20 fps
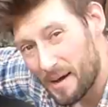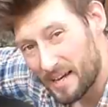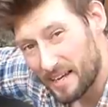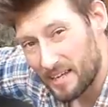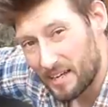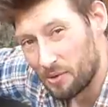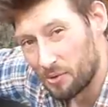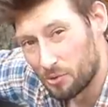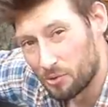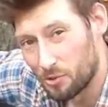
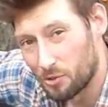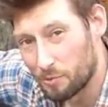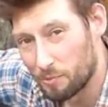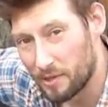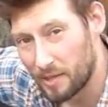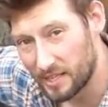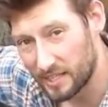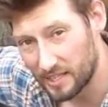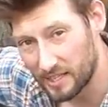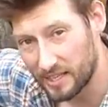back out through the
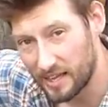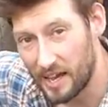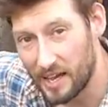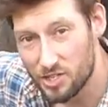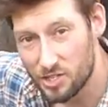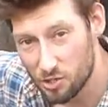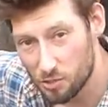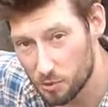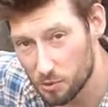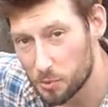planking,
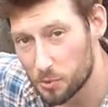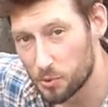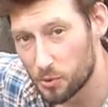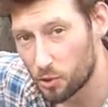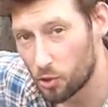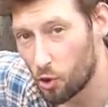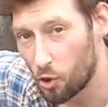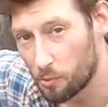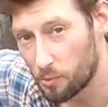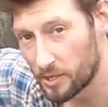as you would with
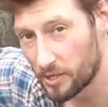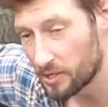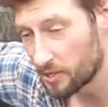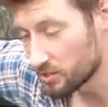the copper